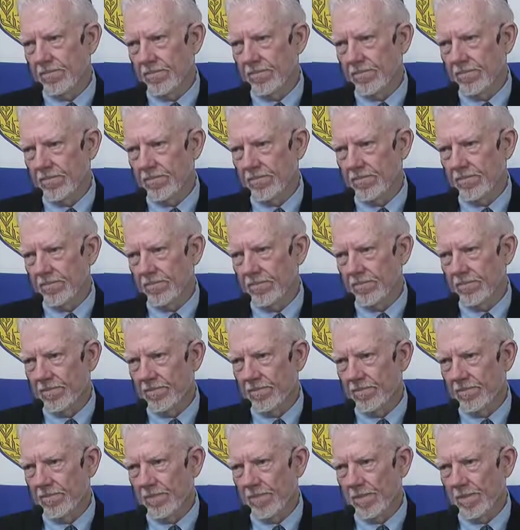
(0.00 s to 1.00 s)
that I had
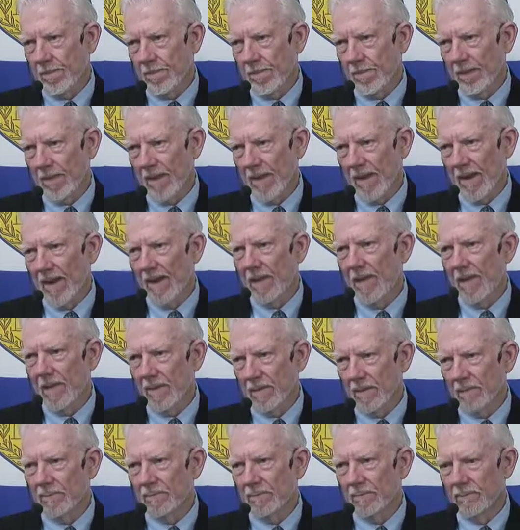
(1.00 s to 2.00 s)
seen
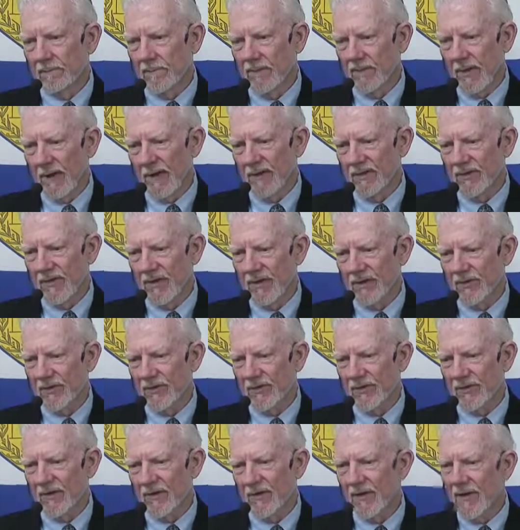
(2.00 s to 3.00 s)
about that. That's
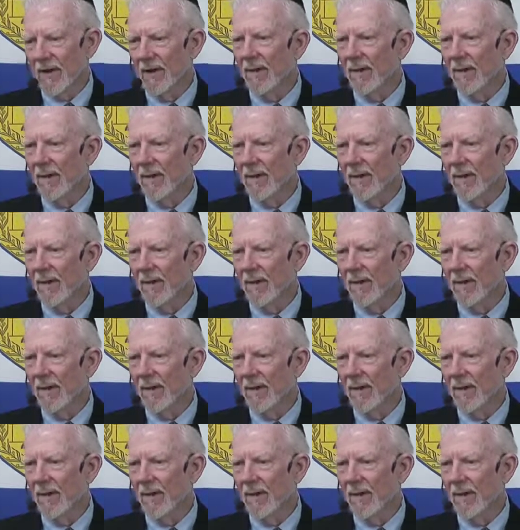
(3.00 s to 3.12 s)
interesting, yeah.